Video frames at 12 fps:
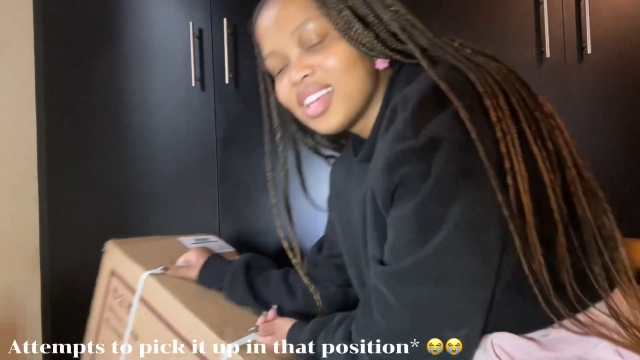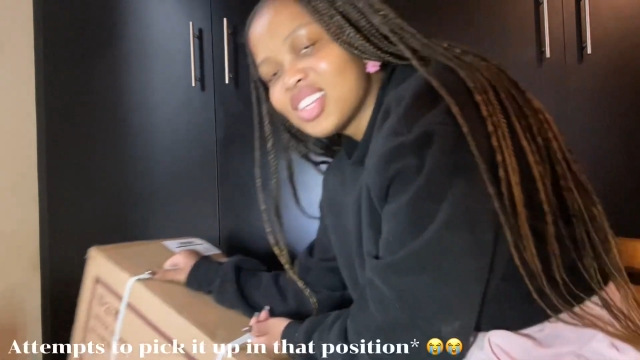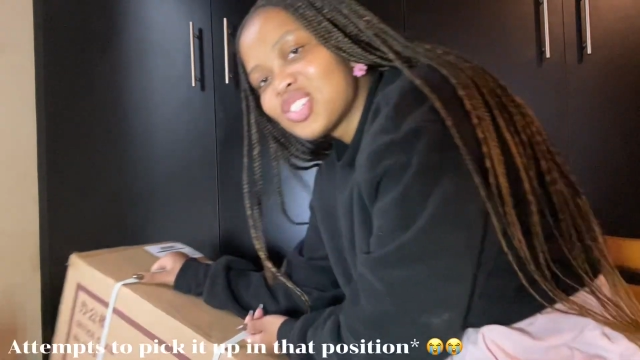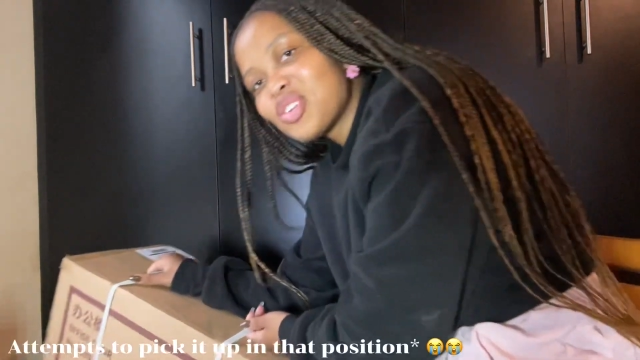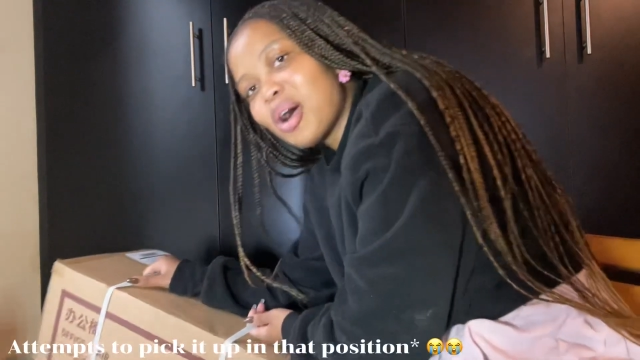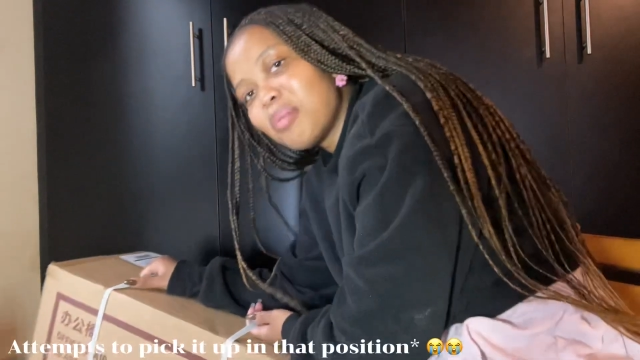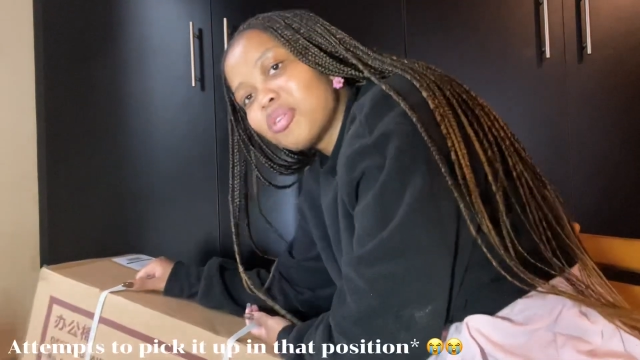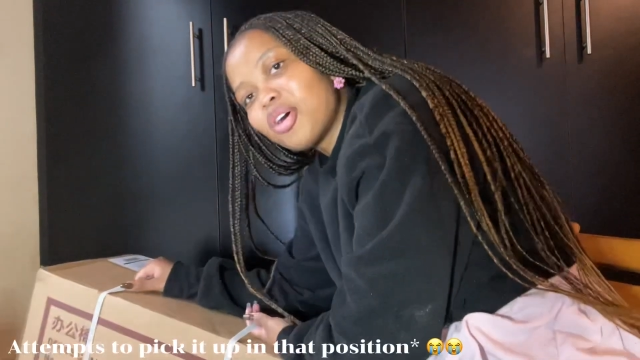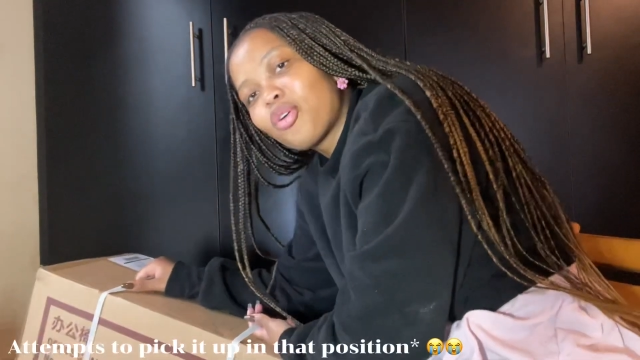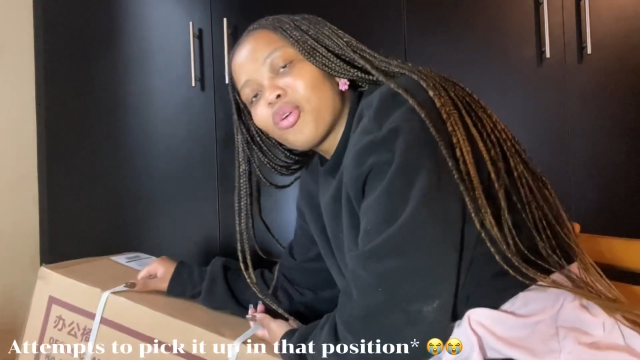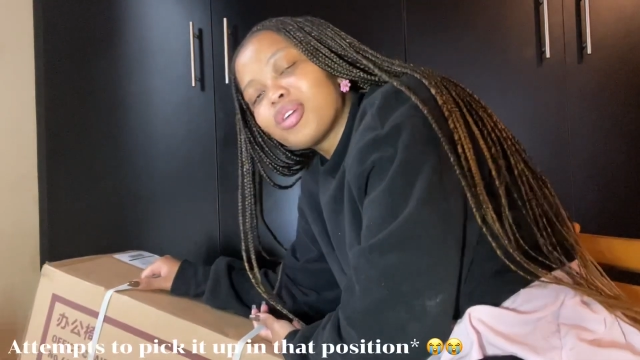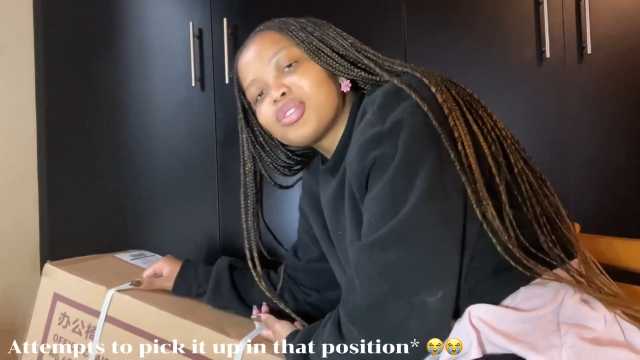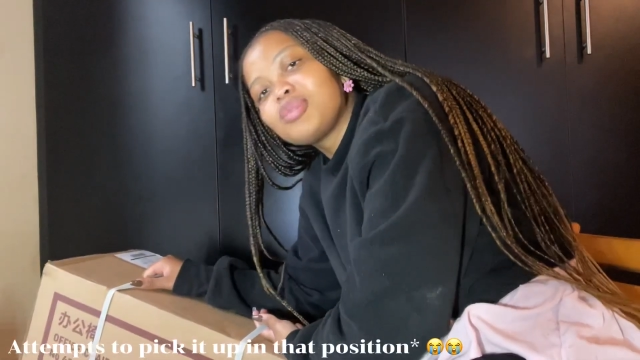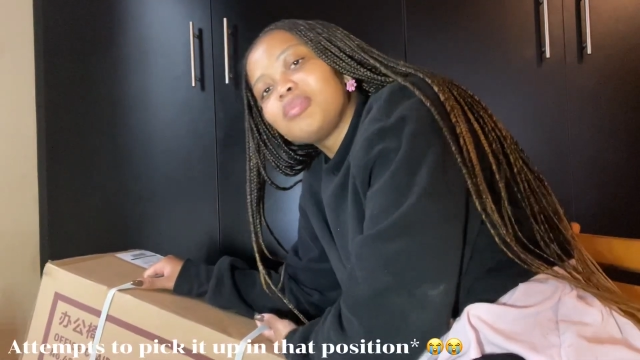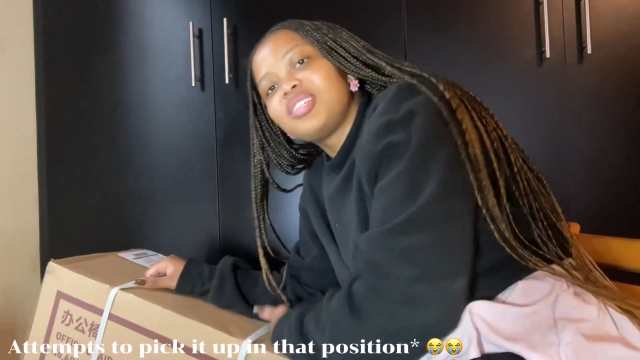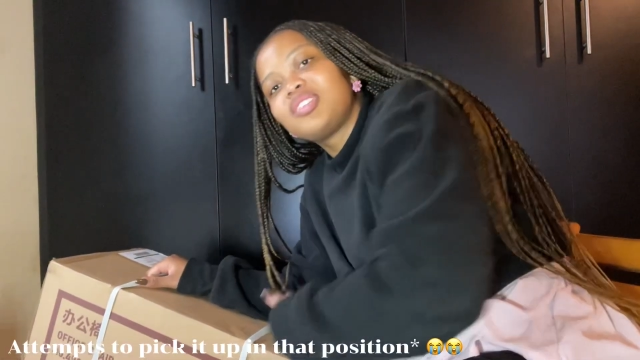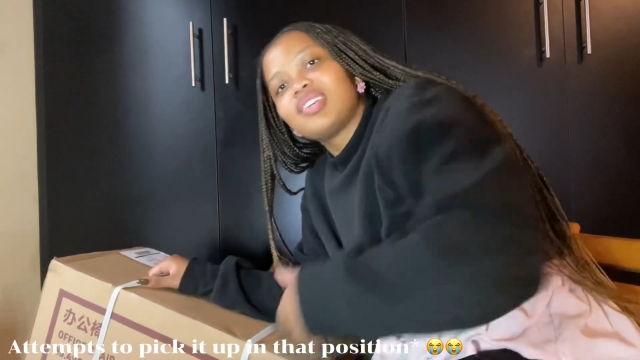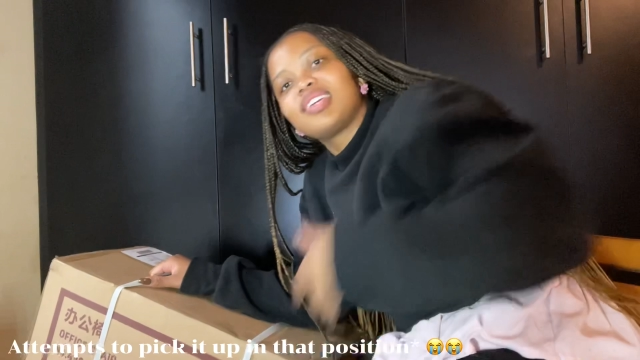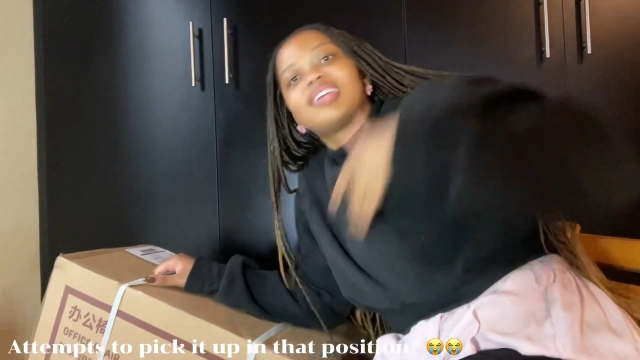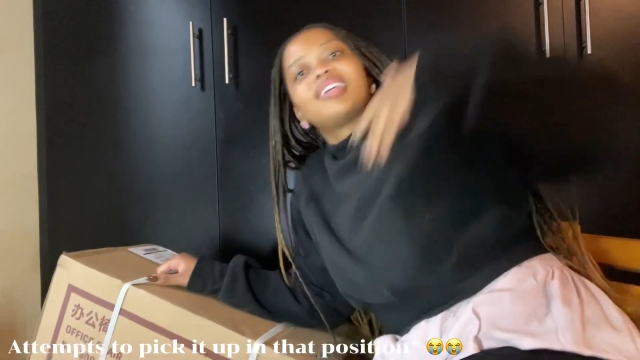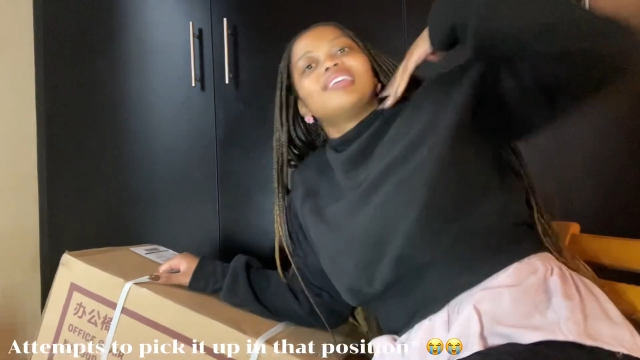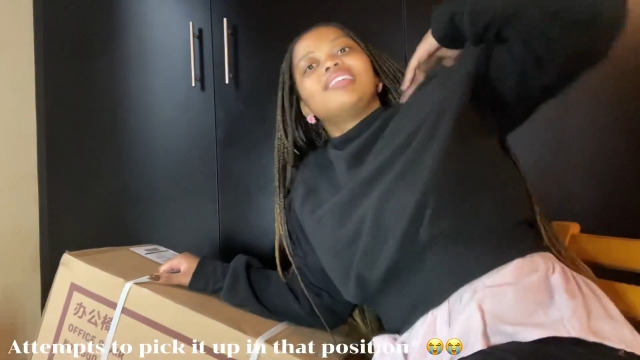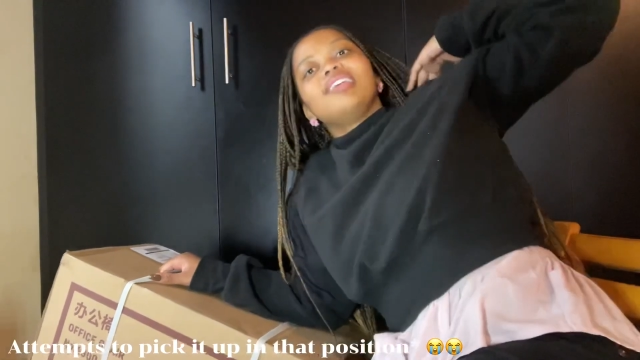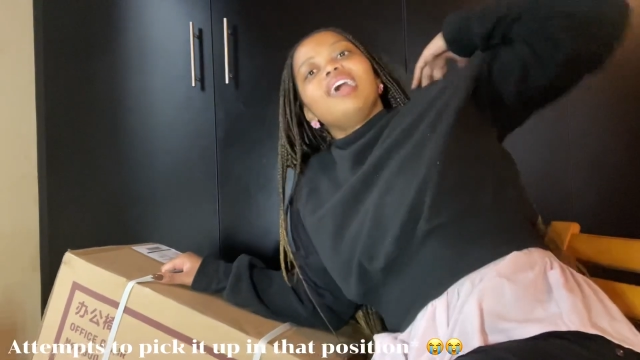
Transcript: so I'm not going to be doing it.